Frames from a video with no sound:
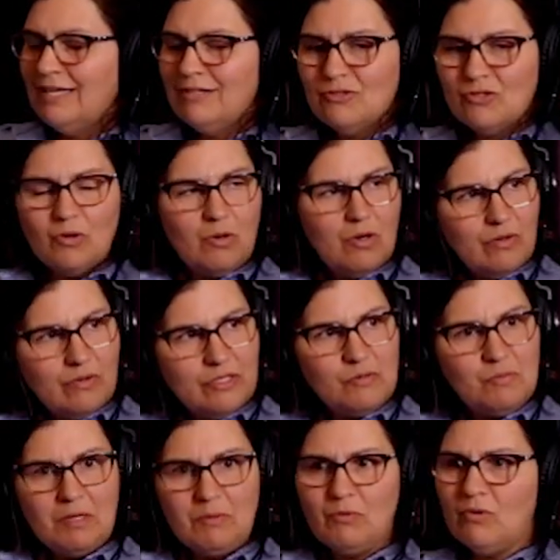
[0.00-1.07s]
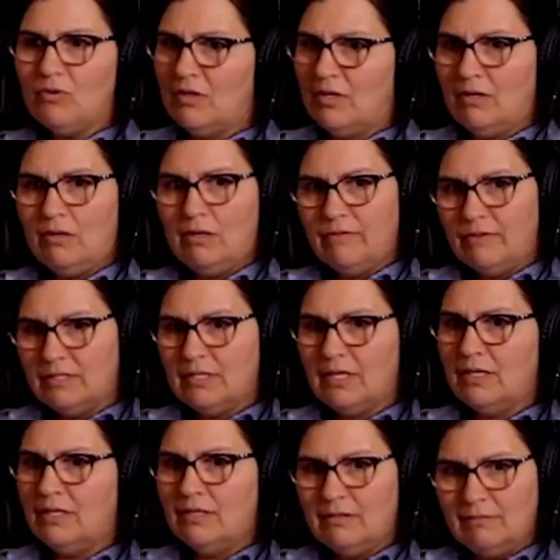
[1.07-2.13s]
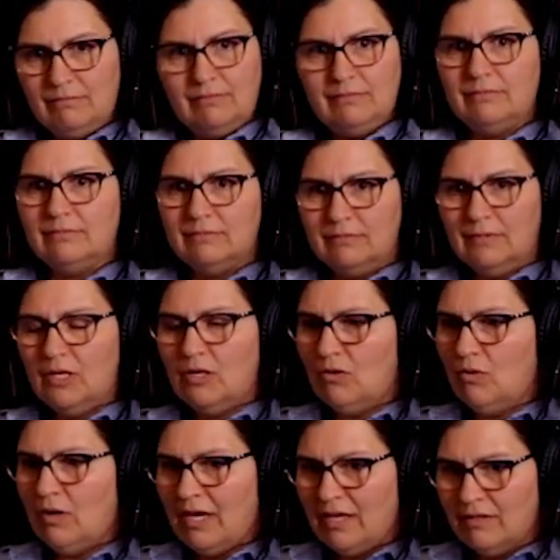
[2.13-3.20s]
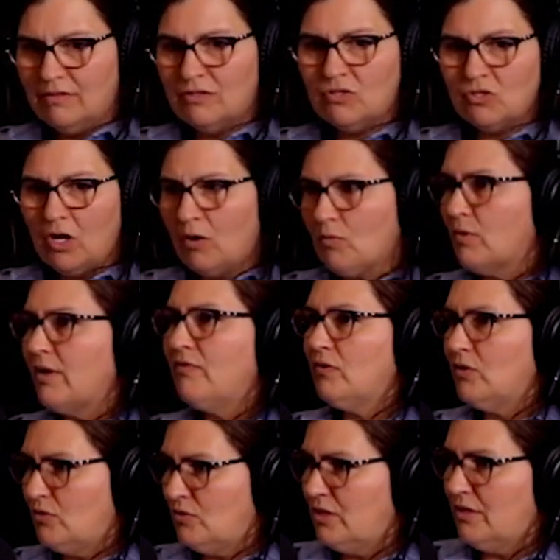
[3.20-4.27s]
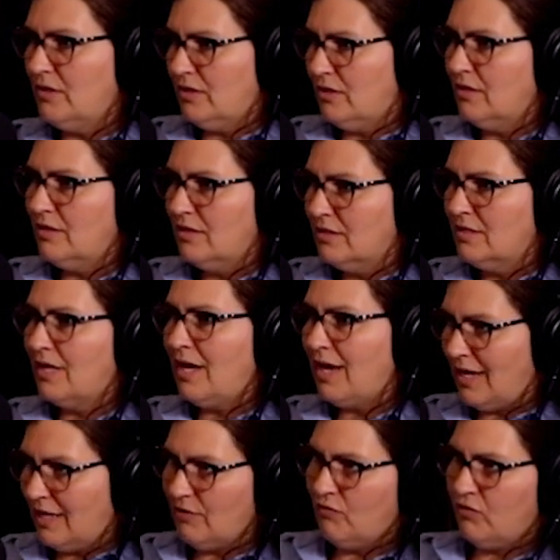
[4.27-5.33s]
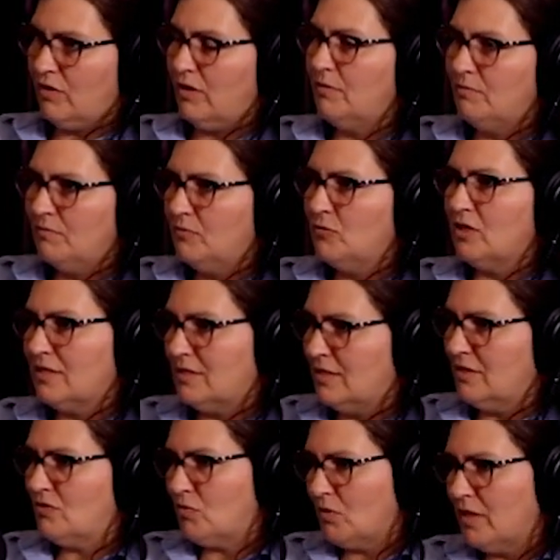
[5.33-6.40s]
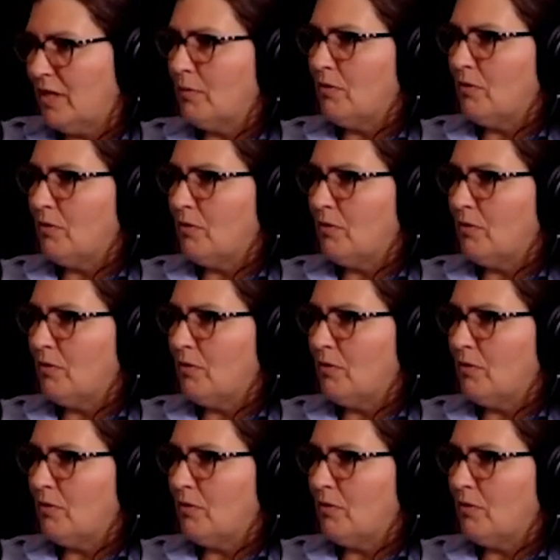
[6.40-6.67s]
And so all these people that all of a sudden, had sought refuge here to hide from justice where they